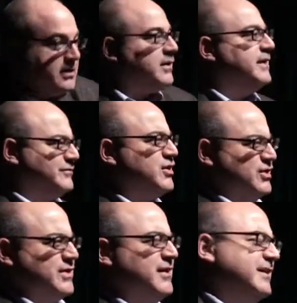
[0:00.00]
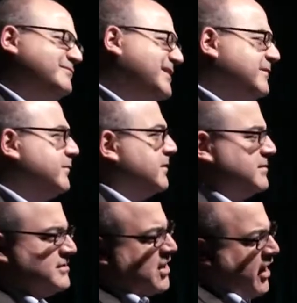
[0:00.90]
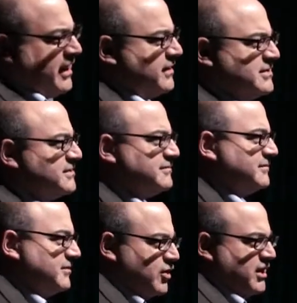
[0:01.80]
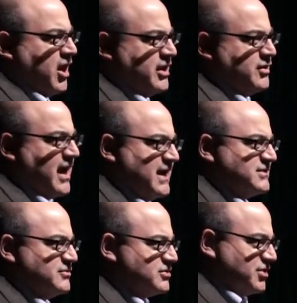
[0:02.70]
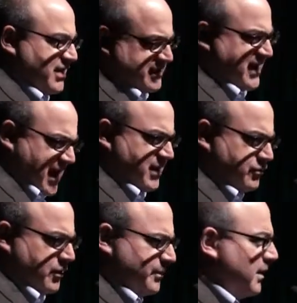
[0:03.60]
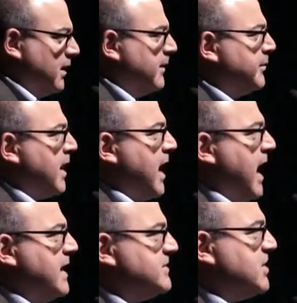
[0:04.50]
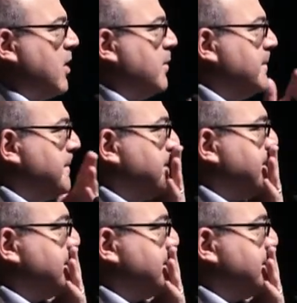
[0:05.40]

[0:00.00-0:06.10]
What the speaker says: Right, you do that, right? Sorry, I'm just looking at all you guys, you just look like that kind of group. And so,